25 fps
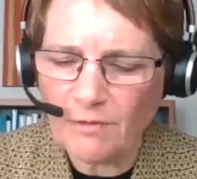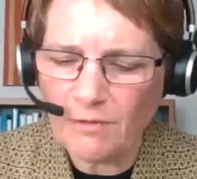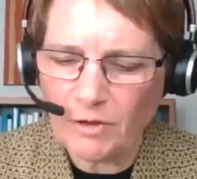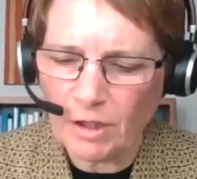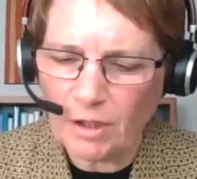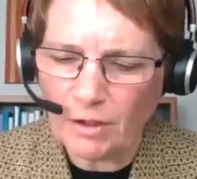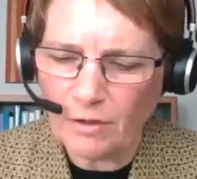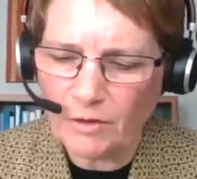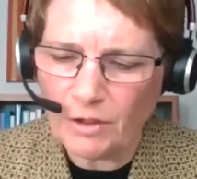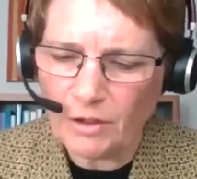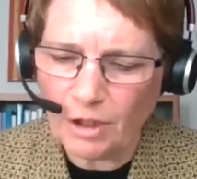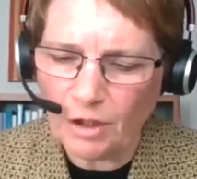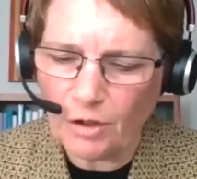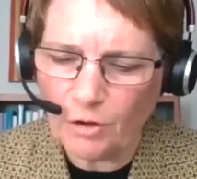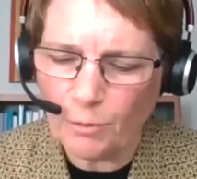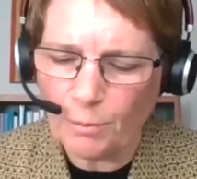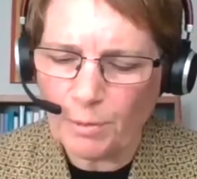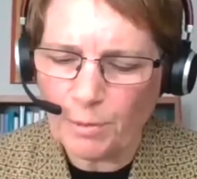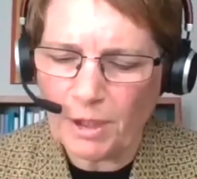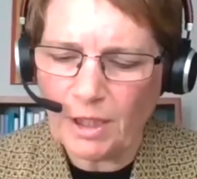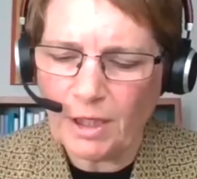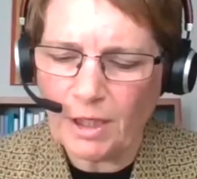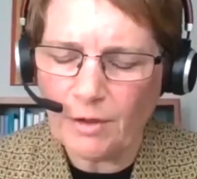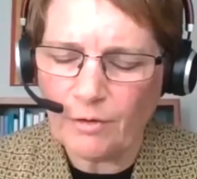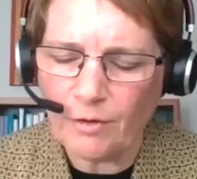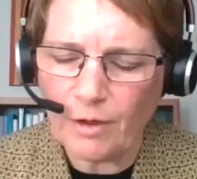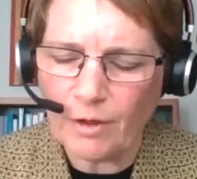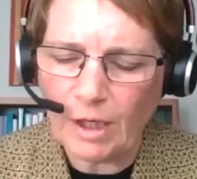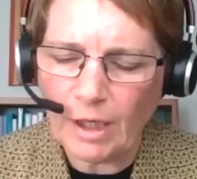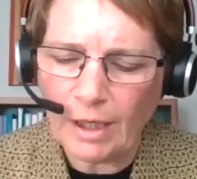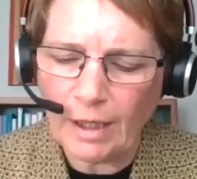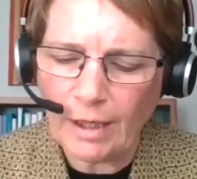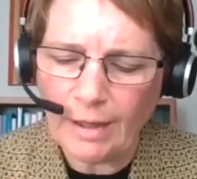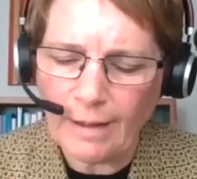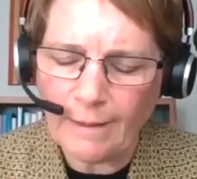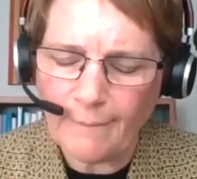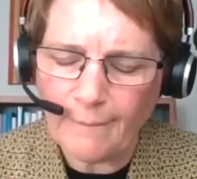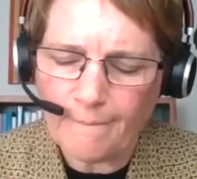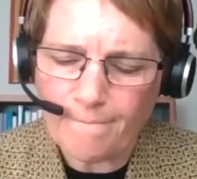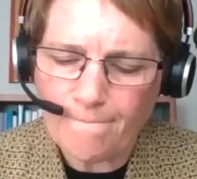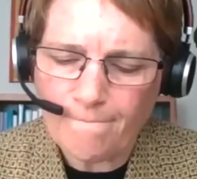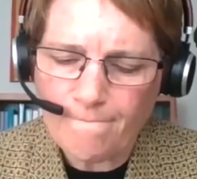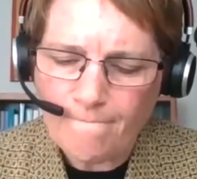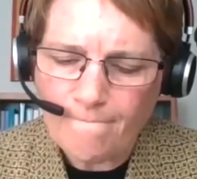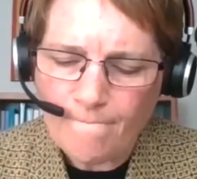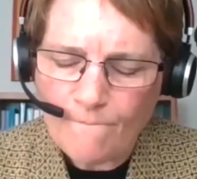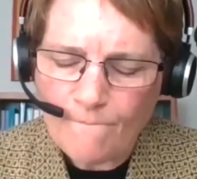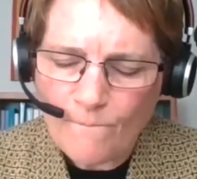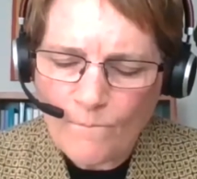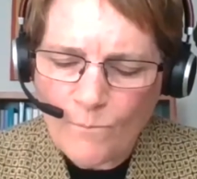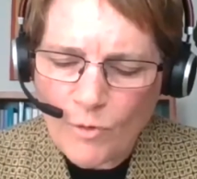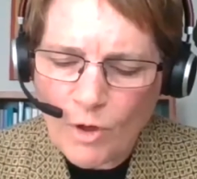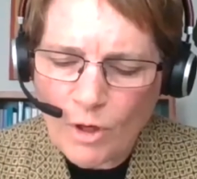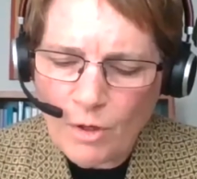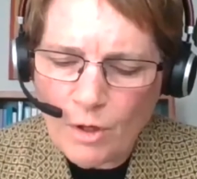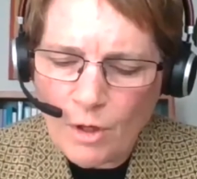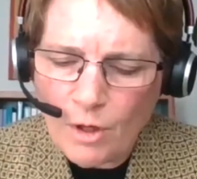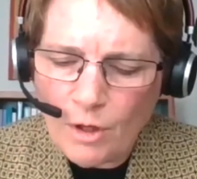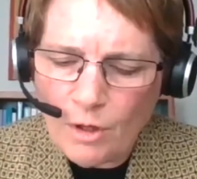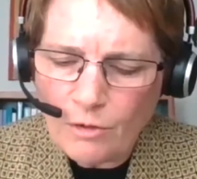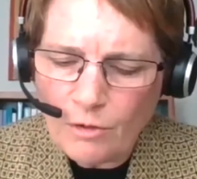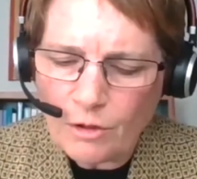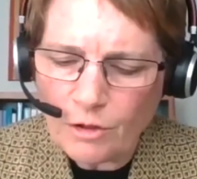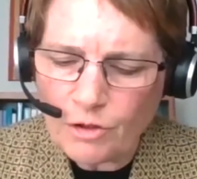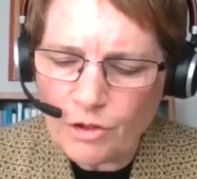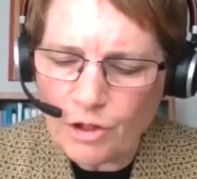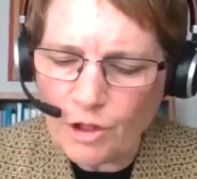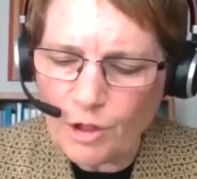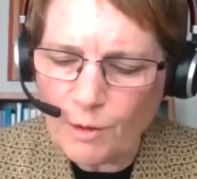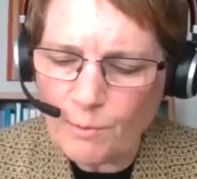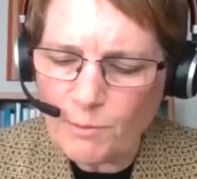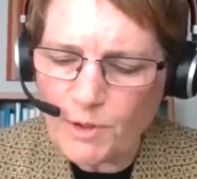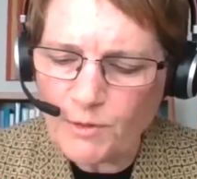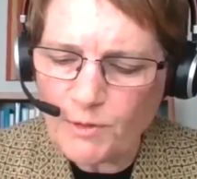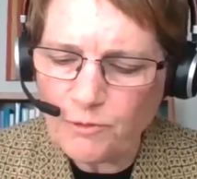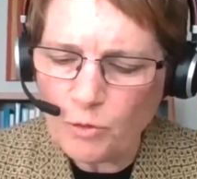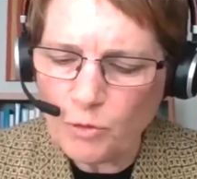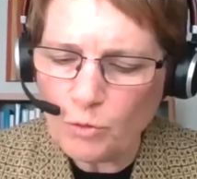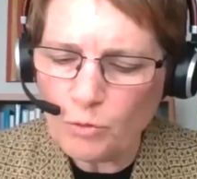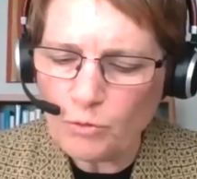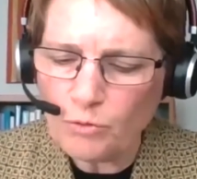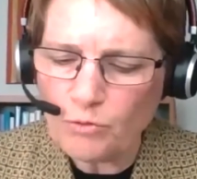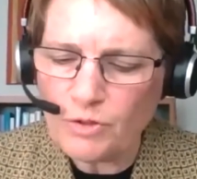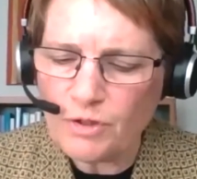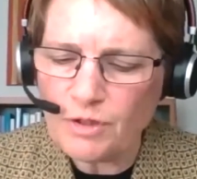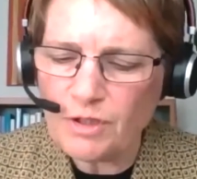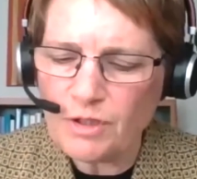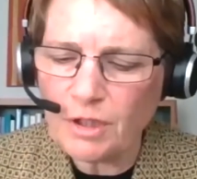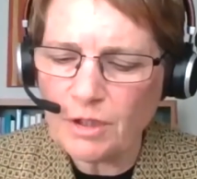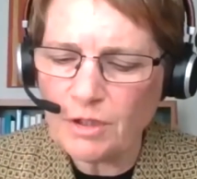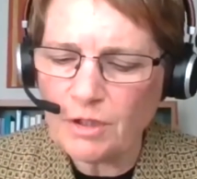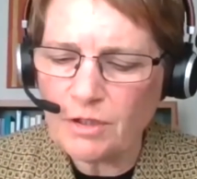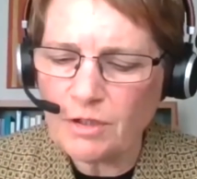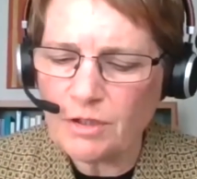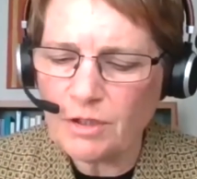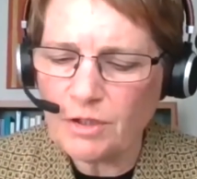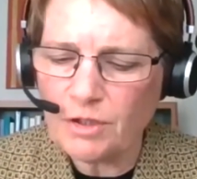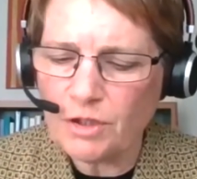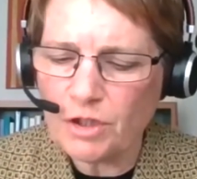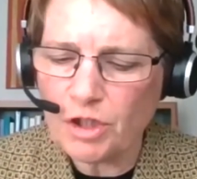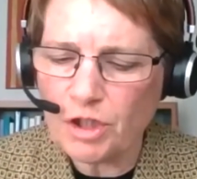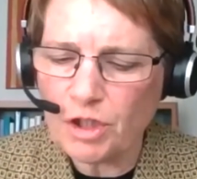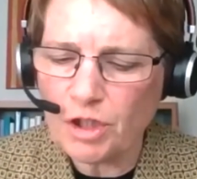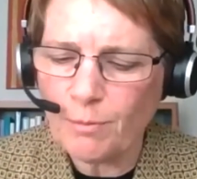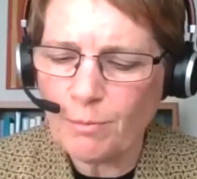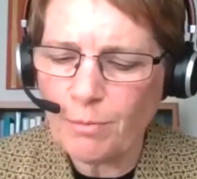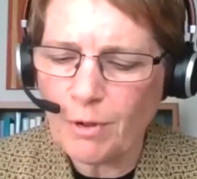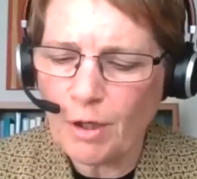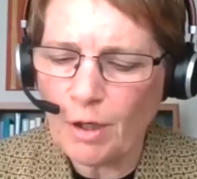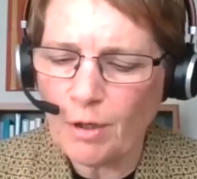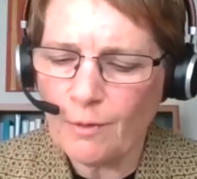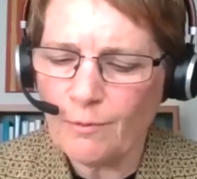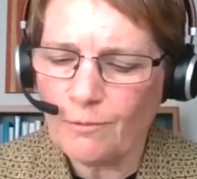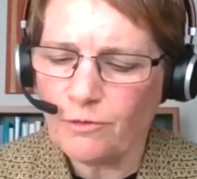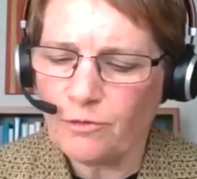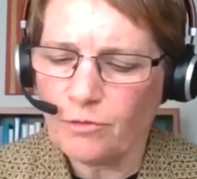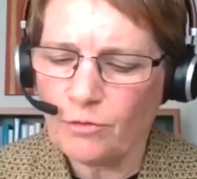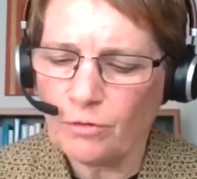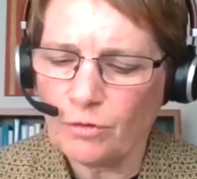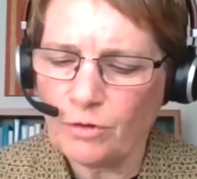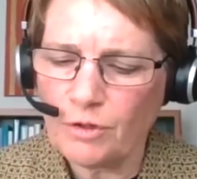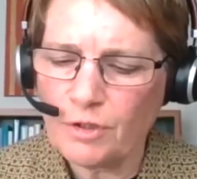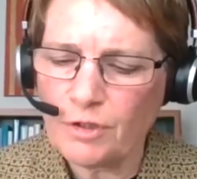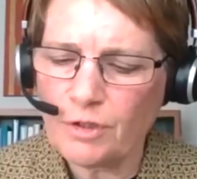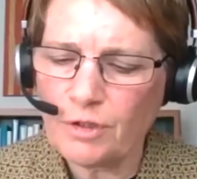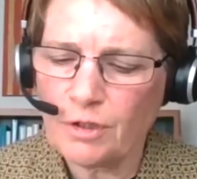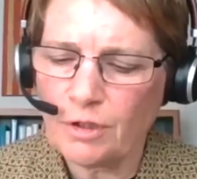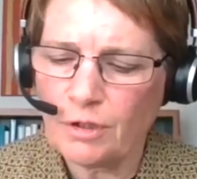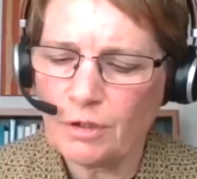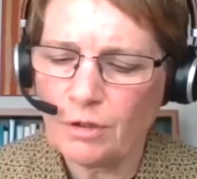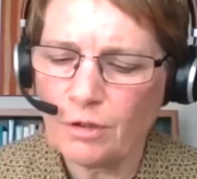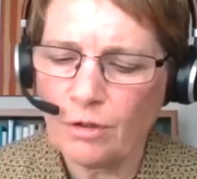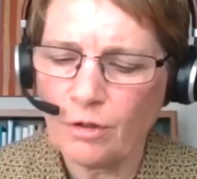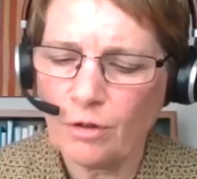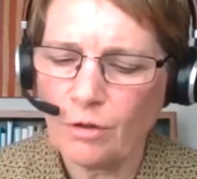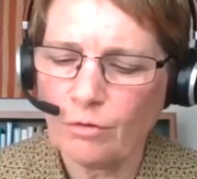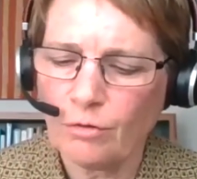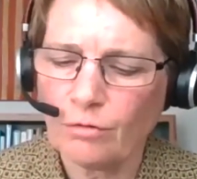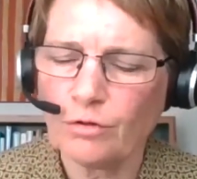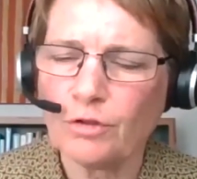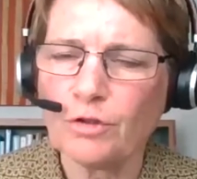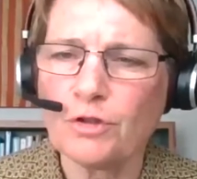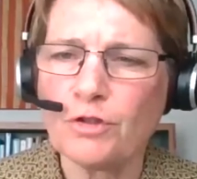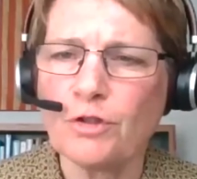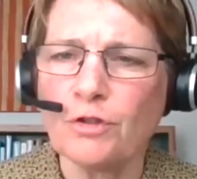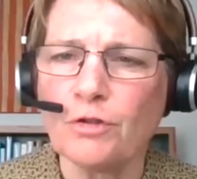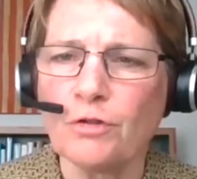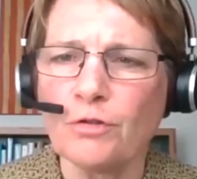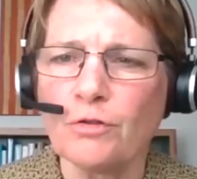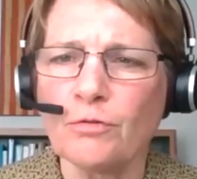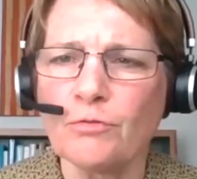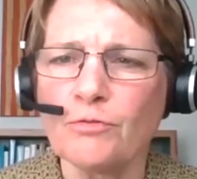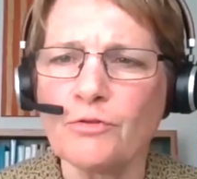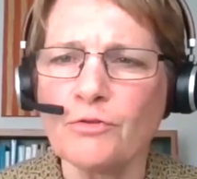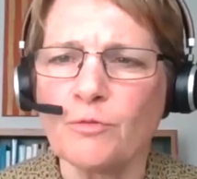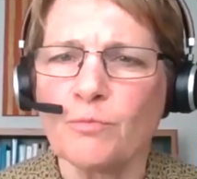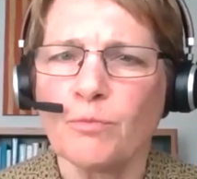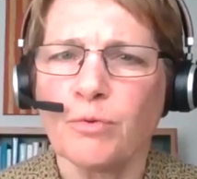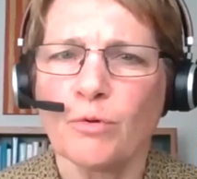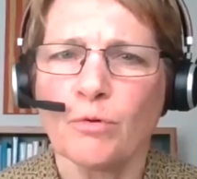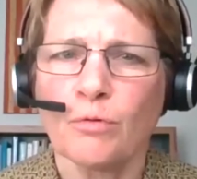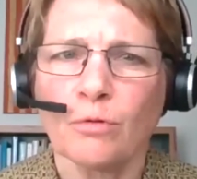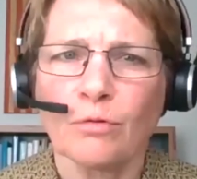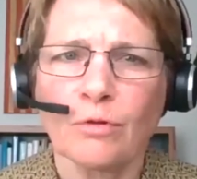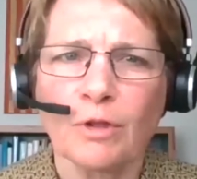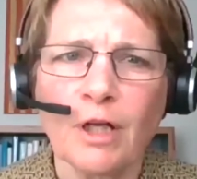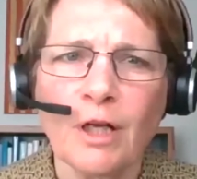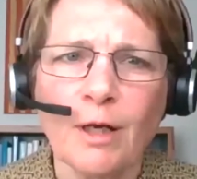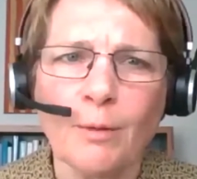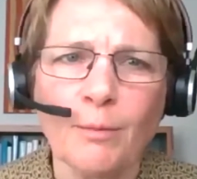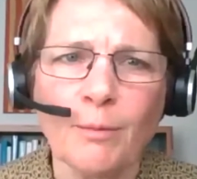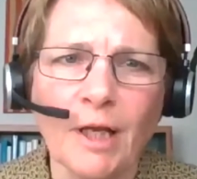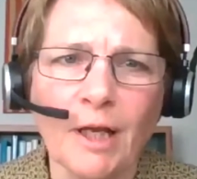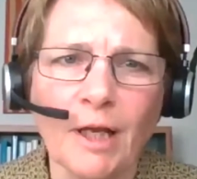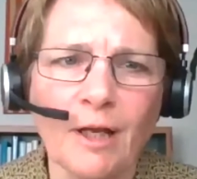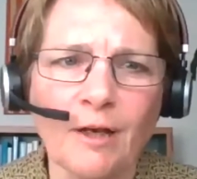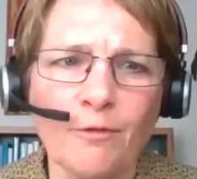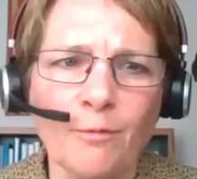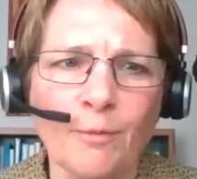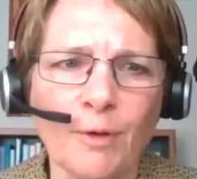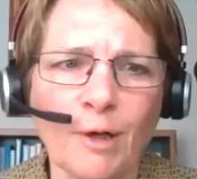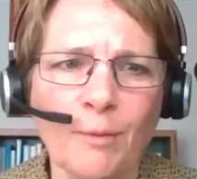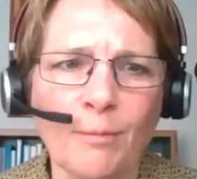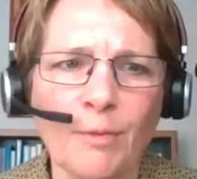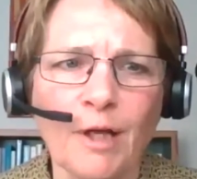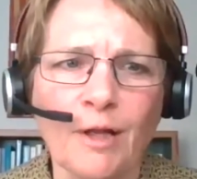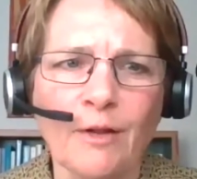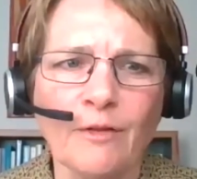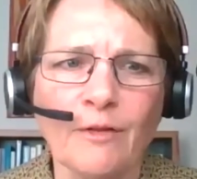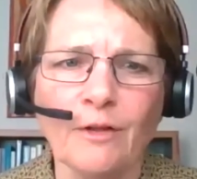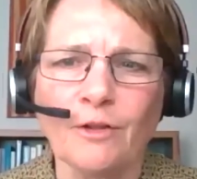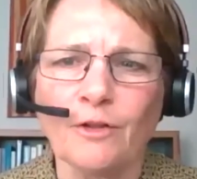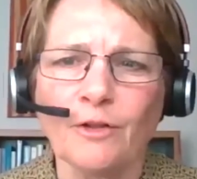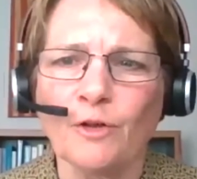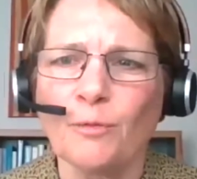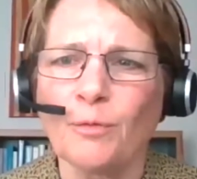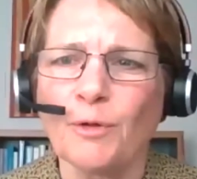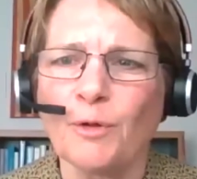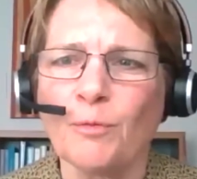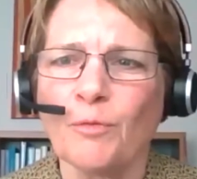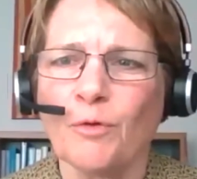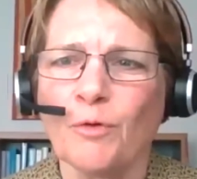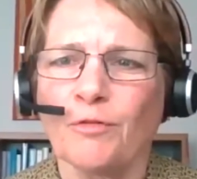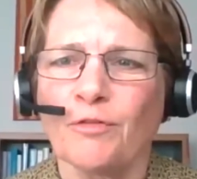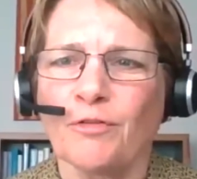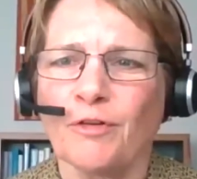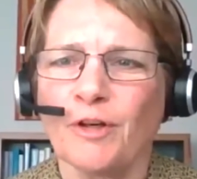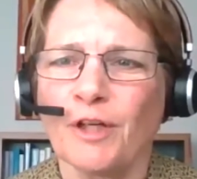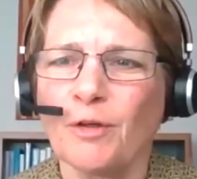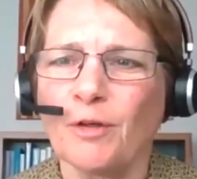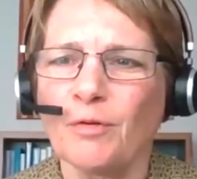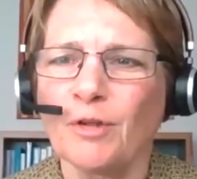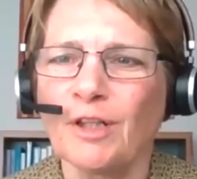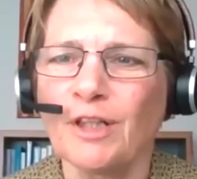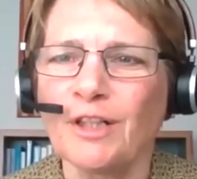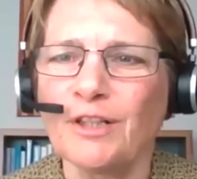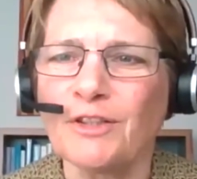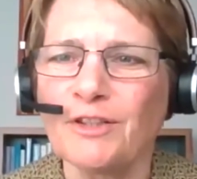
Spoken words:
And I think you'll be hearing the terms full citizenship, homefulness, and longitudinal support coming out of my mouth a little bit more frequently.